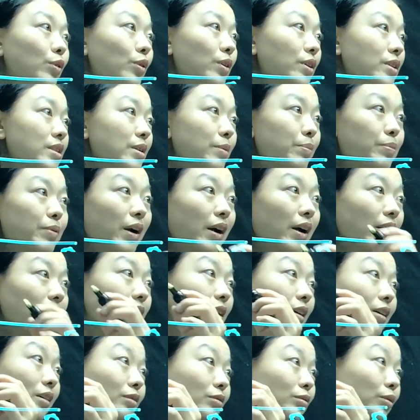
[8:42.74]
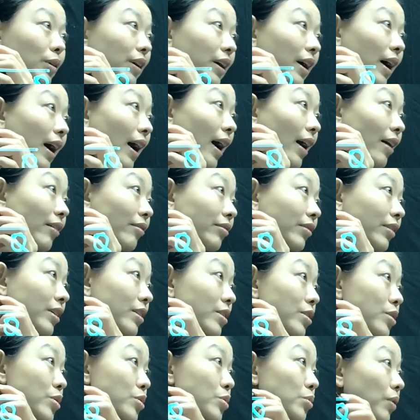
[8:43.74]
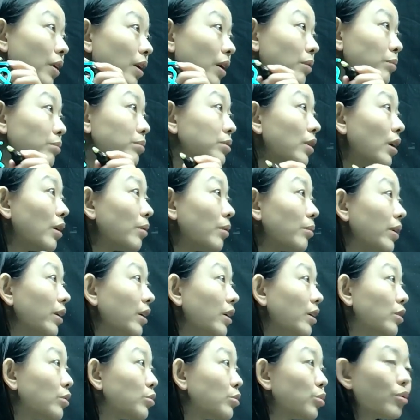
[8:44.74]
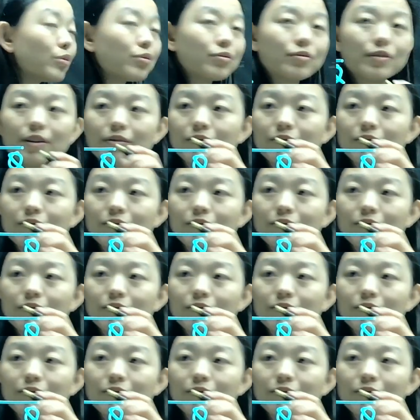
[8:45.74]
For the supply curve, we have this one probably equal